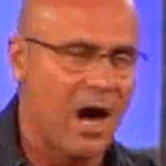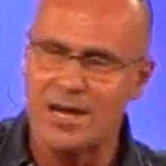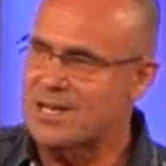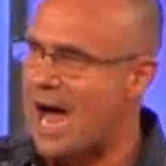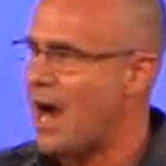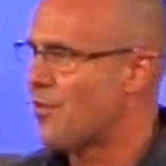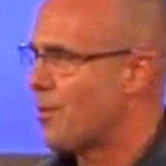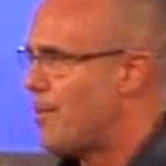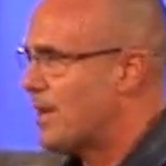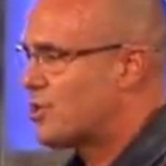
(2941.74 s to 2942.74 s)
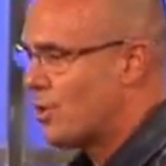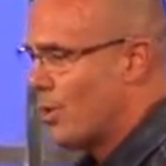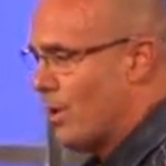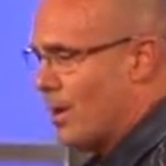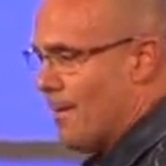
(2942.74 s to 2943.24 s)
God's out of the
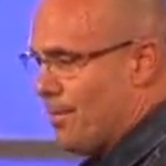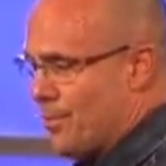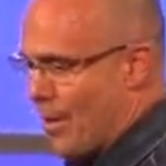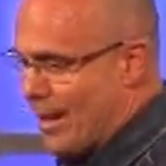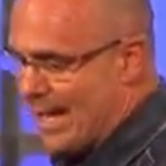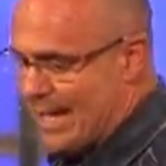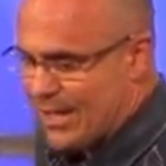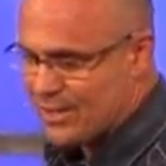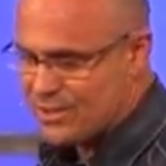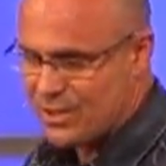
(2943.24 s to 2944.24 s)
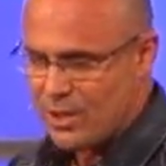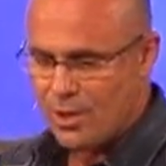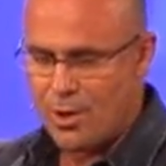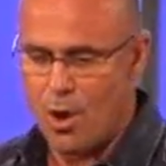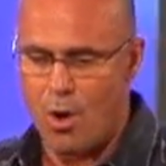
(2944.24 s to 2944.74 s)
picture, there is
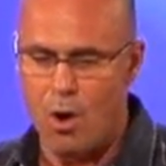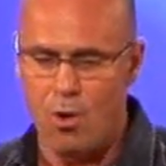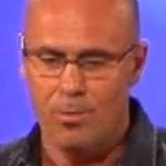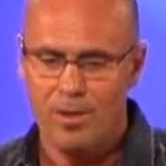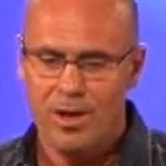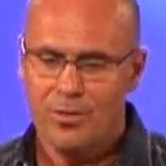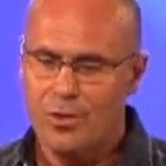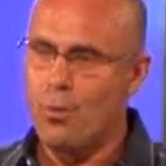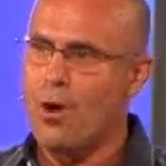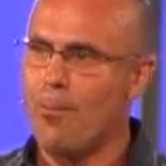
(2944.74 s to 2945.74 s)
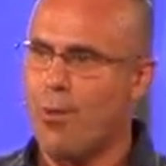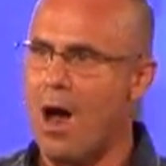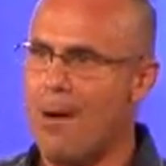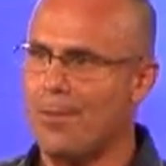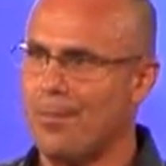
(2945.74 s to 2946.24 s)
no hope. The real
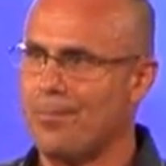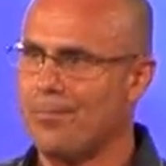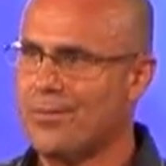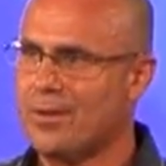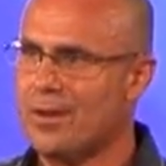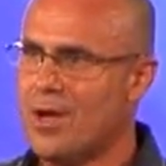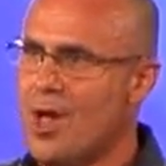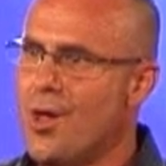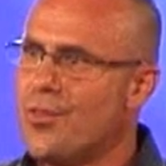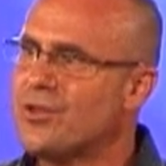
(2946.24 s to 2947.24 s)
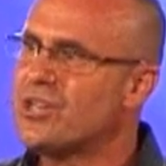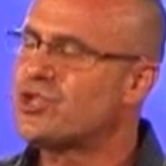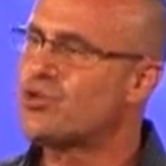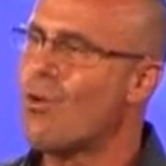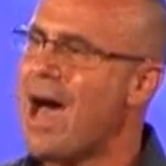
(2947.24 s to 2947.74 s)
problem, the
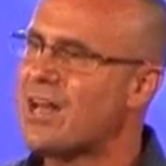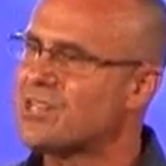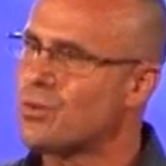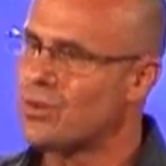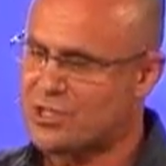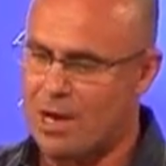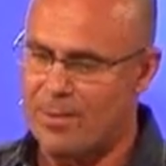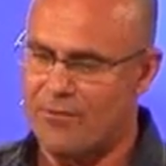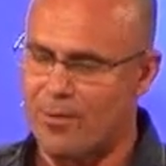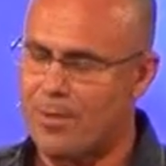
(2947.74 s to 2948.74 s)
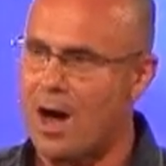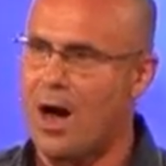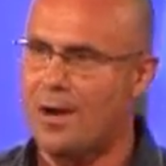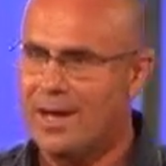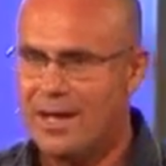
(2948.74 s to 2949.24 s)
distress was coming from
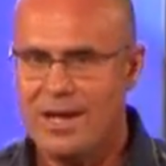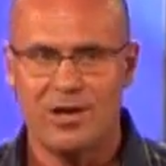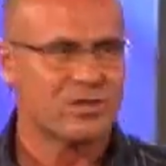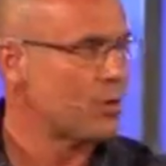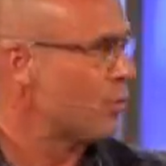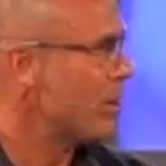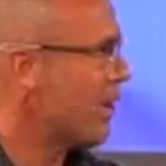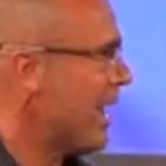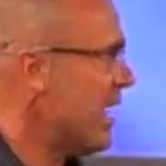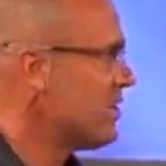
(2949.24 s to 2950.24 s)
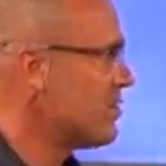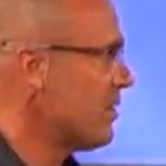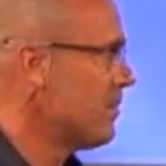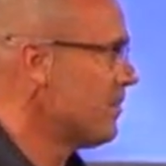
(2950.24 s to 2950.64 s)
God. Here's the real answer.